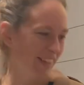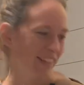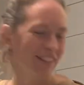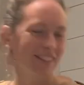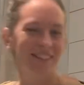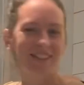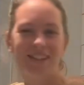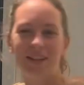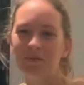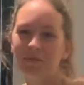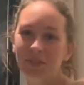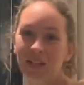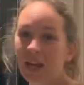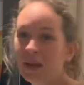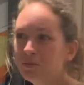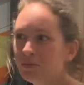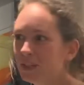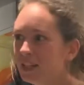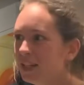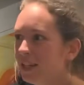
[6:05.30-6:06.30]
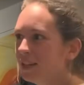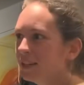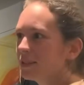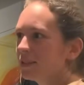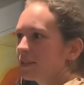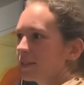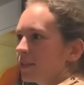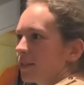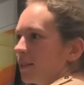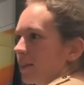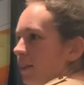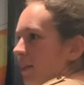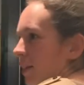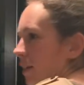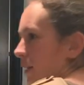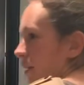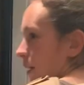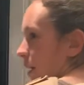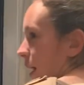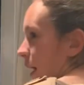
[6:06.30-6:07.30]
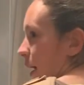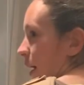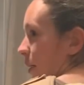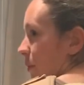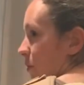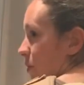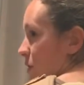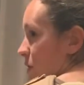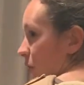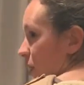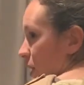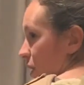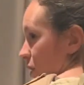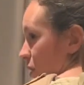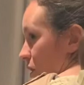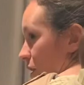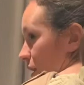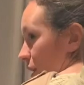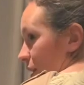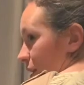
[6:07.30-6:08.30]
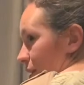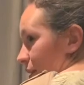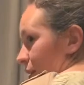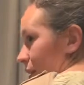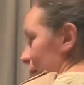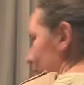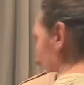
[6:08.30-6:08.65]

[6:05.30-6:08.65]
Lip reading: Sometimes it is. So here she is in the